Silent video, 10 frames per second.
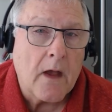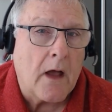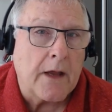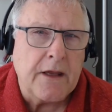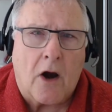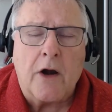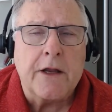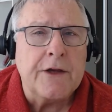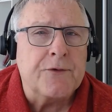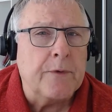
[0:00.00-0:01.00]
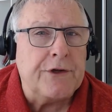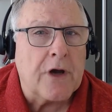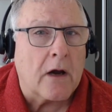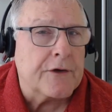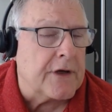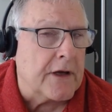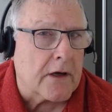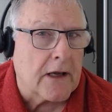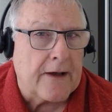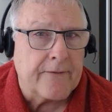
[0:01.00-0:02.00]
Uh, yardage we charged in at
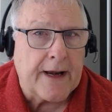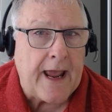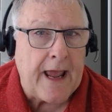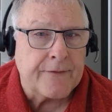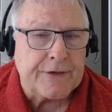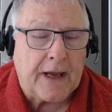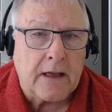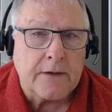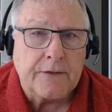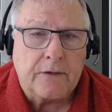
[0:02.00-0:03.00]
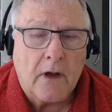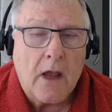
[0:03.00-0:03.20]
11 and a half cents.